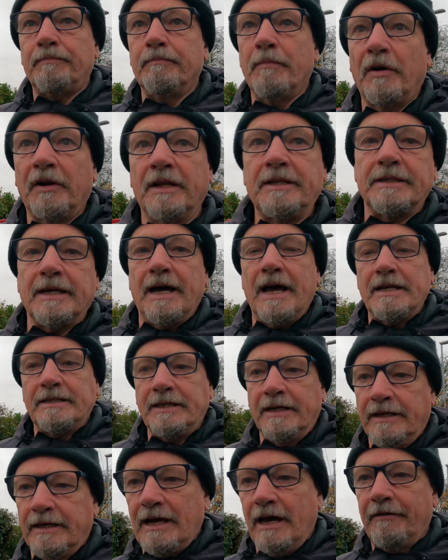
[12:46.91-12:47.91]

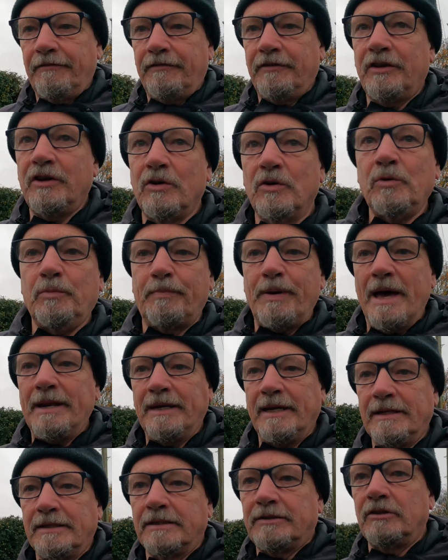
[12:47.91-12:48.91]
monetize it and get a few
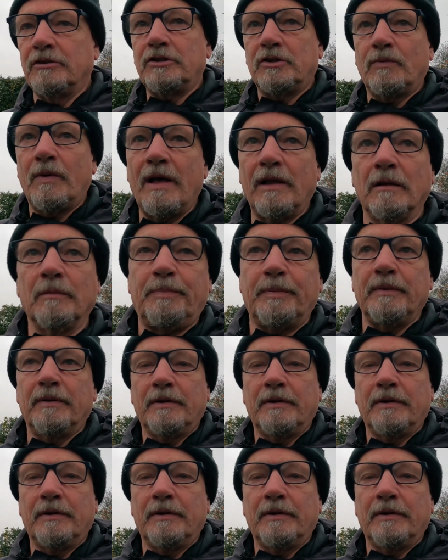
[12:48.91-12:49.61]
pennies just to help